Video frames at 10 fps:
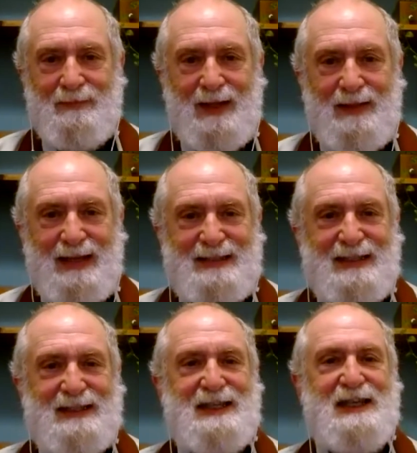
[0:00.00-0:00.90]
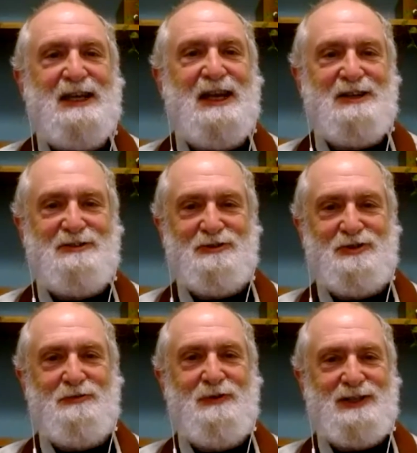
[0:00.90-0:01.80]
Now that's a teenager's
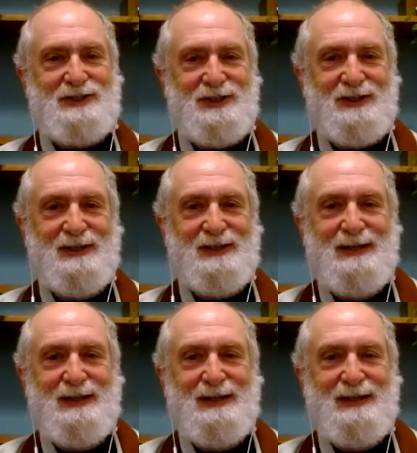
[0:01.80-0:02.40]
question,